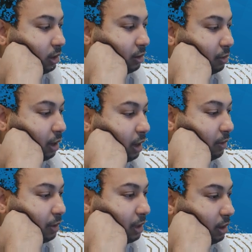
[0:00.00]
we
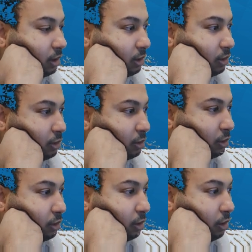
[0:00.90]
have here.
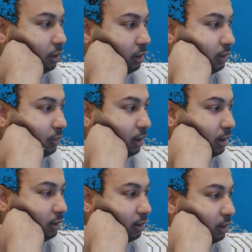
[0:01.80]
So all these
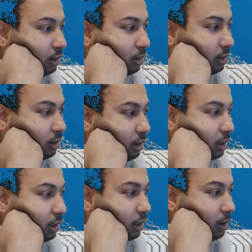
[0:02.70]
files are
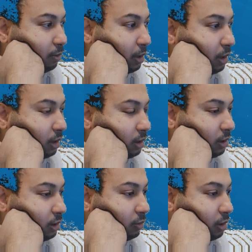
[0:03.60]
like a Kingpin.
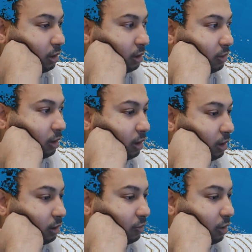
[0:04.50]
This one is
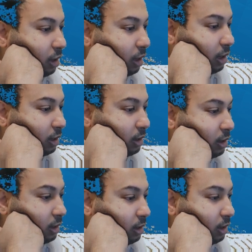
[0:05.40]
Linux file,
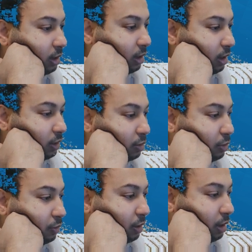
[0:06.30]
and
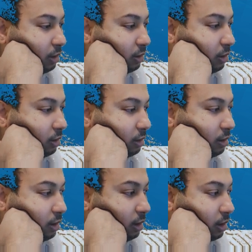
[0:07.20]
SO files, all
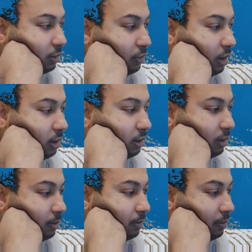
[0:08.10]
these are Linux files